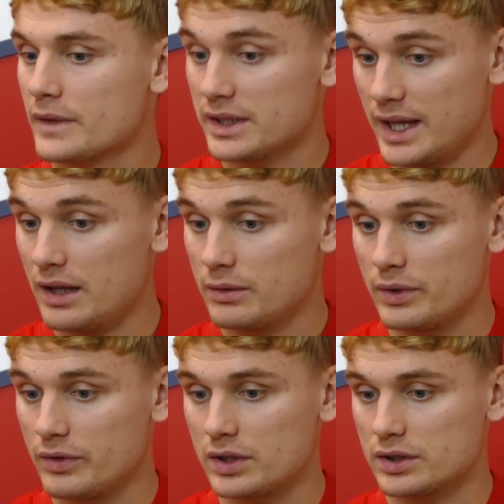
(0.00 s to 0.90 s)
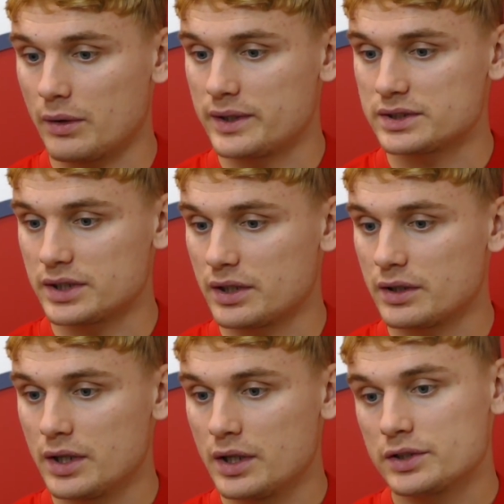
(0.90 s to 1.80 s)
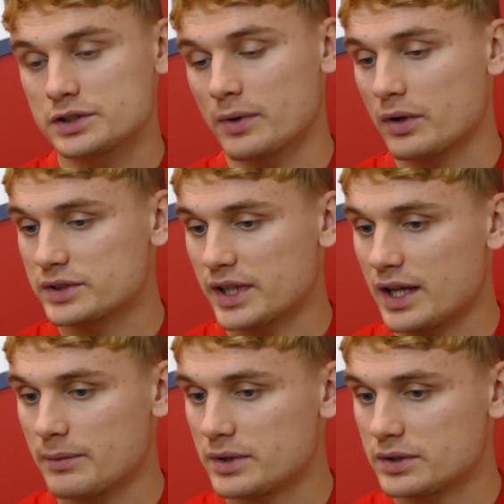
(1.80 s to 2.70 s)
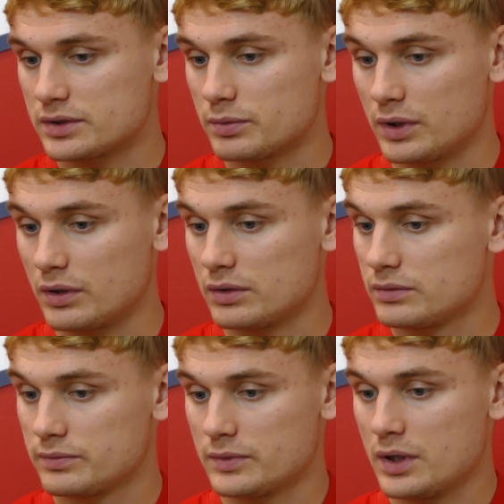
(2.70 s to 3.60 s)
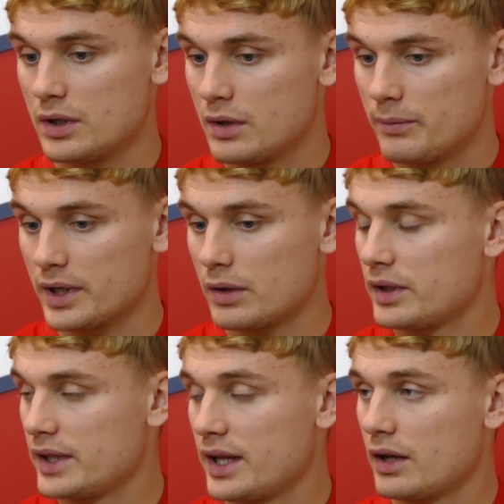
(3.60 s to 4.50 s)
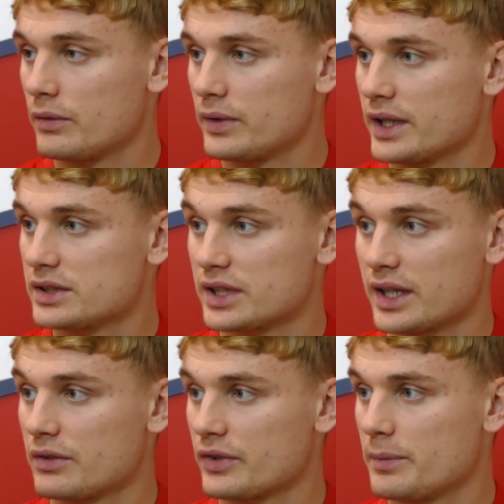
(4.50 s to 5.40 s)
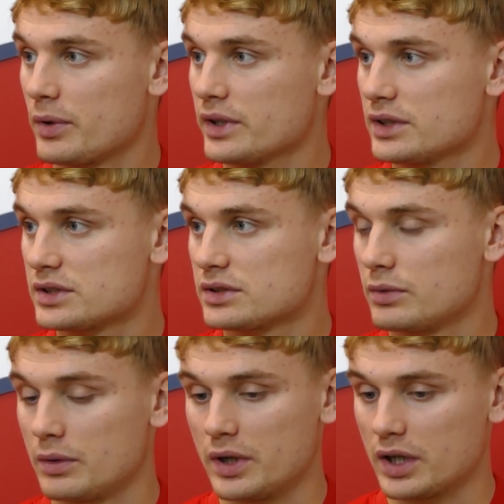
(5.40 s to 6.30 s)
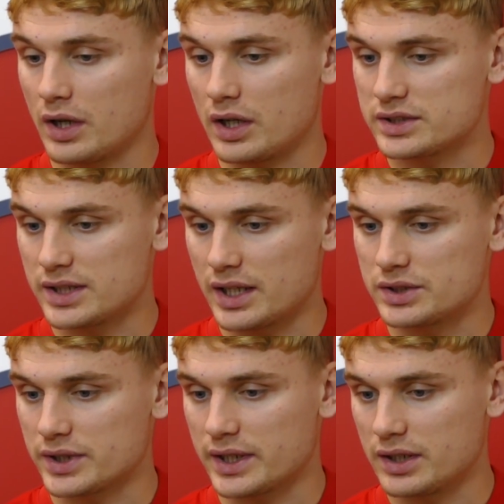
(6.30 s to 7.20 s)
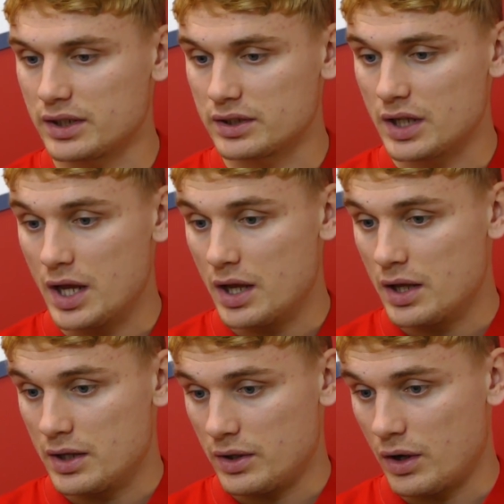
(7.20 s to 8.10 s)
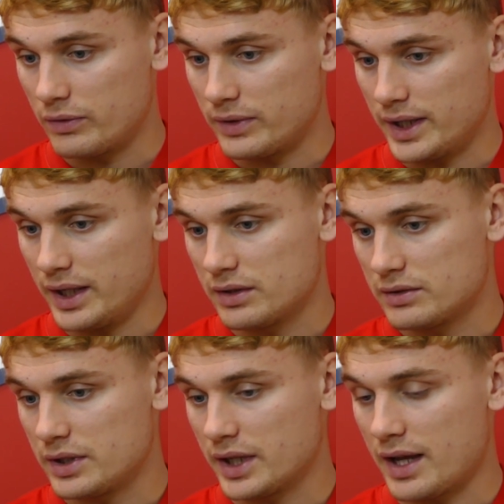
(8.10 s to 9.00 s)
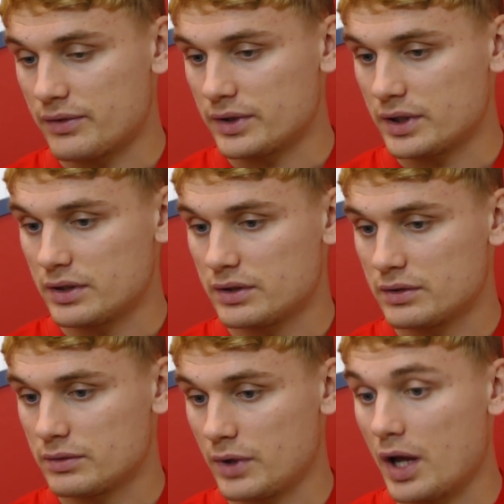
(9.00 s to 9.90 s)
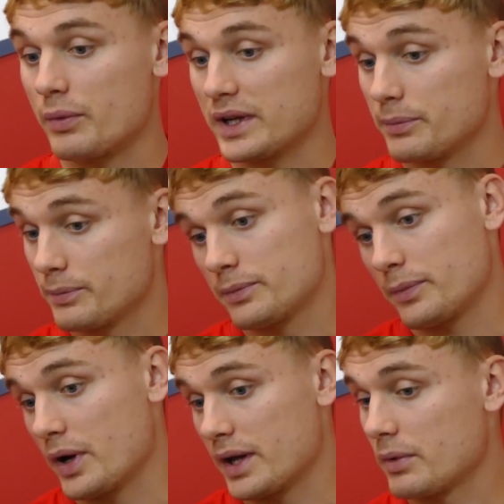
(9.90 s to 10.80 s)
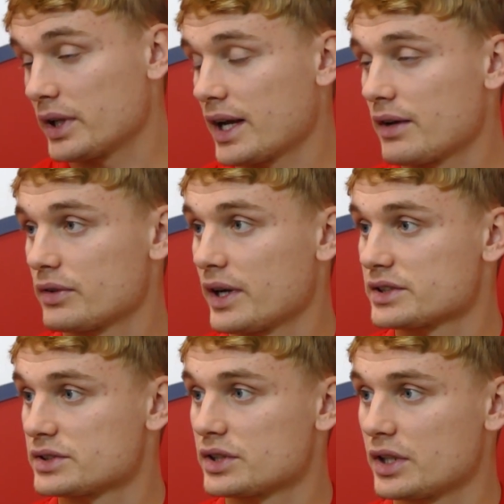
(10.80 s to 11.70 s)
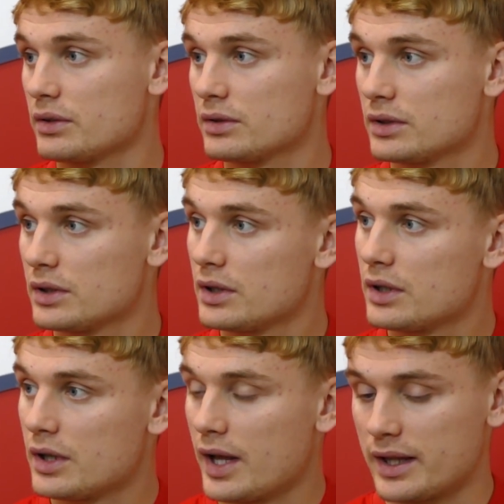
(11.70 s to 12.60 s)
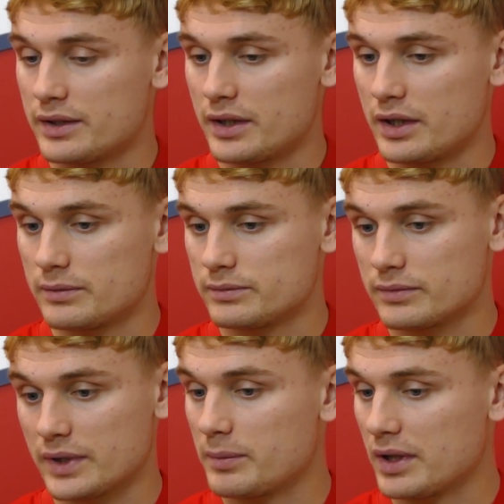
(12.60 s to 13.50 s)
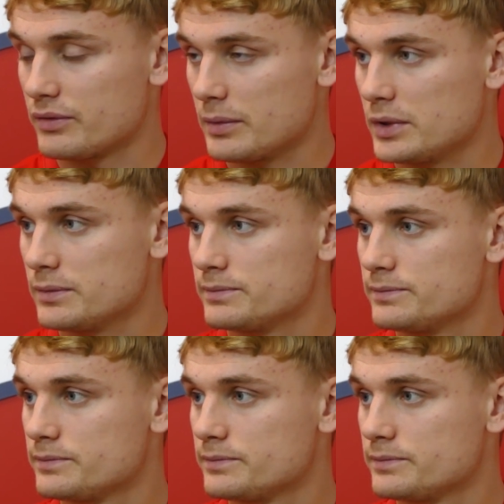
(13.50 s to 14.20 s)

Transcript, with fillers: Yeah, we've got to go into tomorrow's game and we'll be going in there hopefully to get the three points. We'll work hard, stay in training, and hopefully the gaffer uh, we put in what the gaffer asked us to do. And um, keep playing football.